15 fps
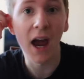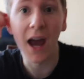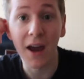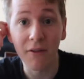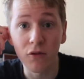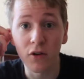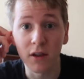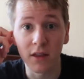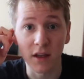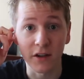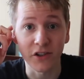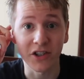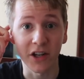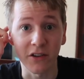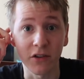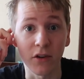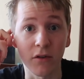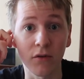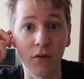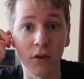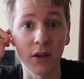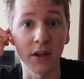everything shuts
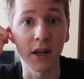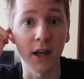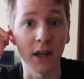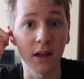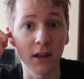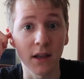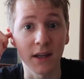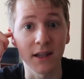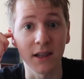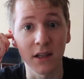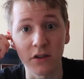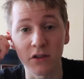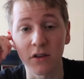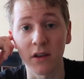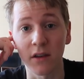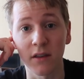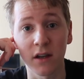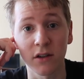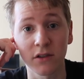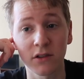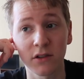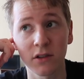off for the day. Like literally
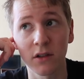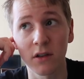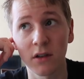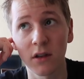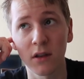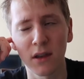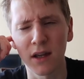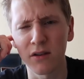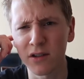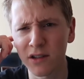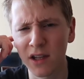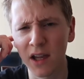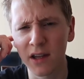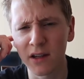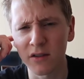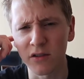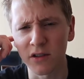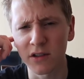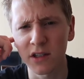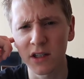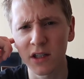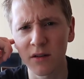there is
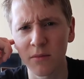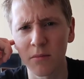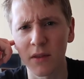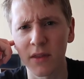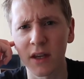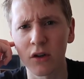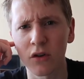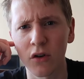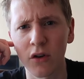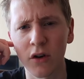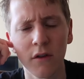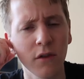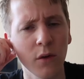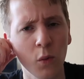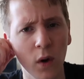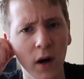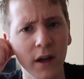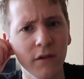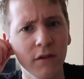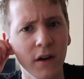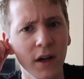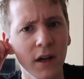electricity, but they turn off the
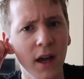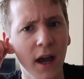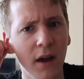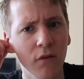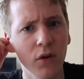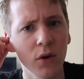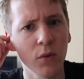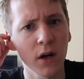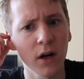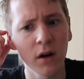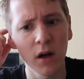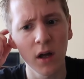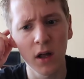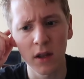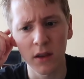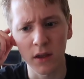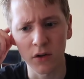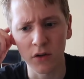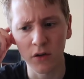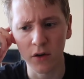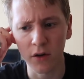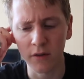Wi-Fi everywhere. They
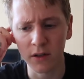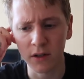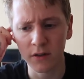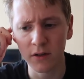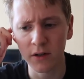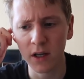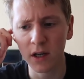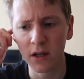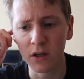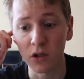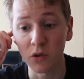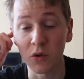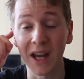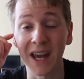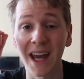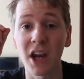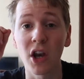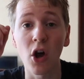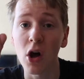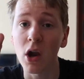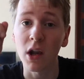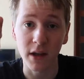turn off internet. You
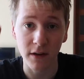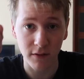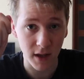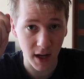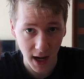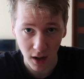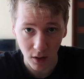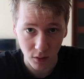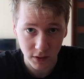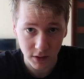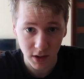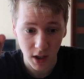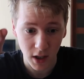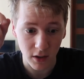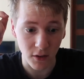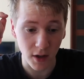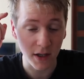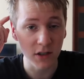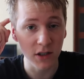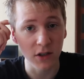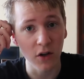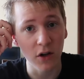cannot leave the house. You're
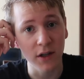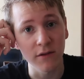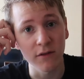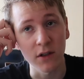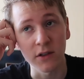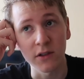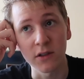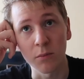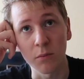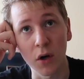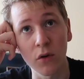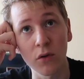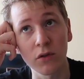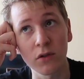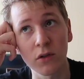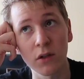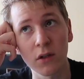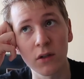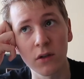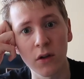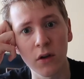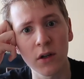actually not
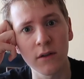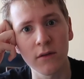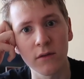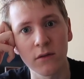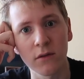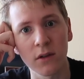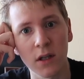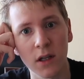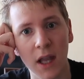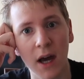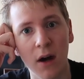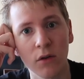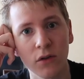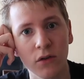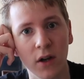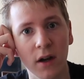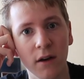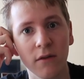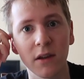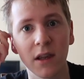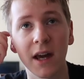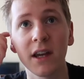even allowed to
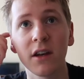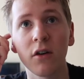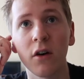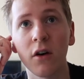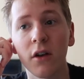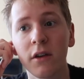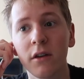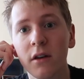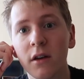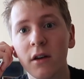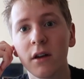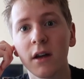have light on,